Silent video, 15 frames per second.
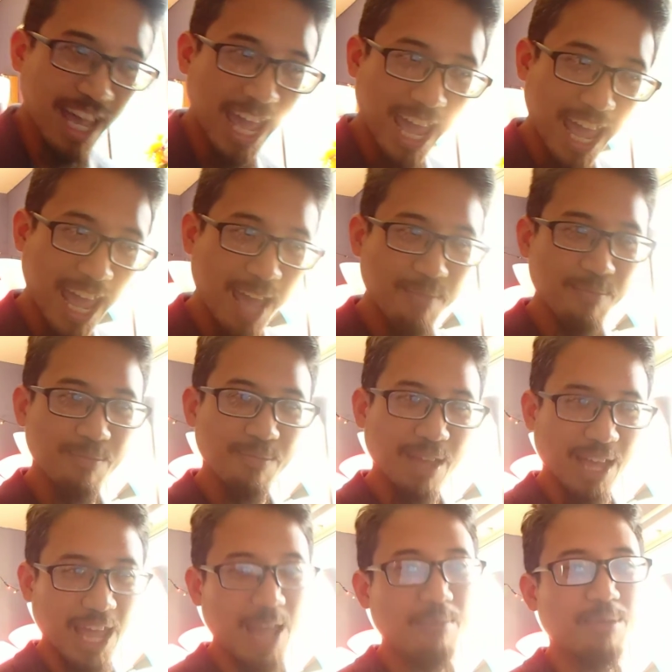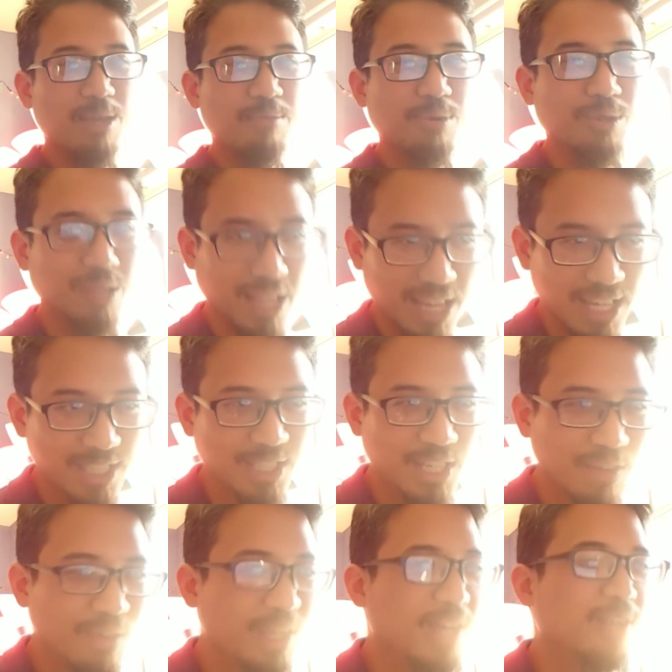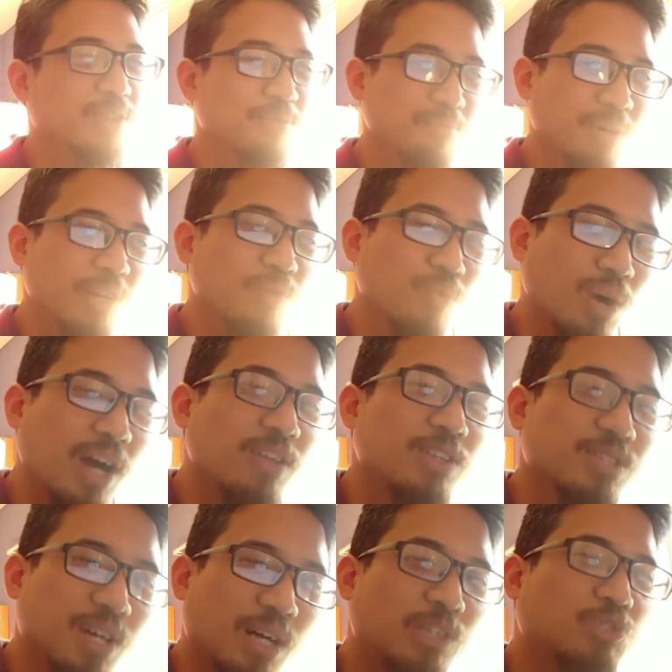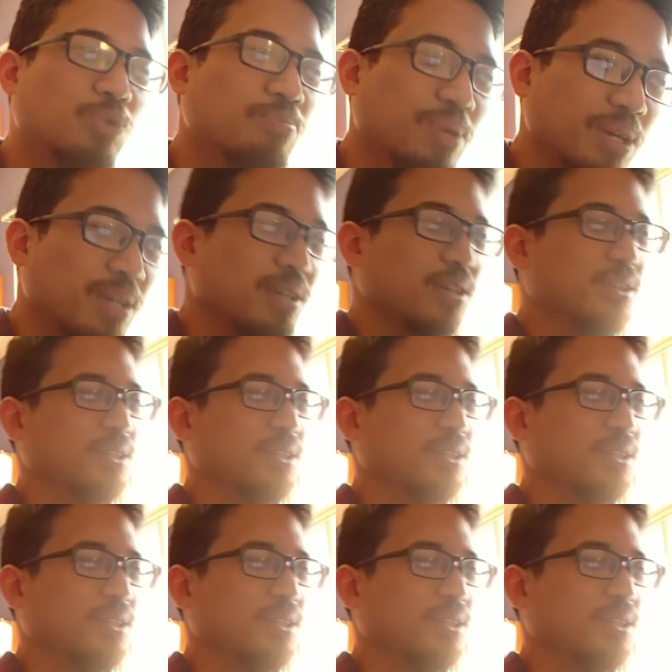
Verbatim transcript: amiable lass giving out the money why the dollars were pink.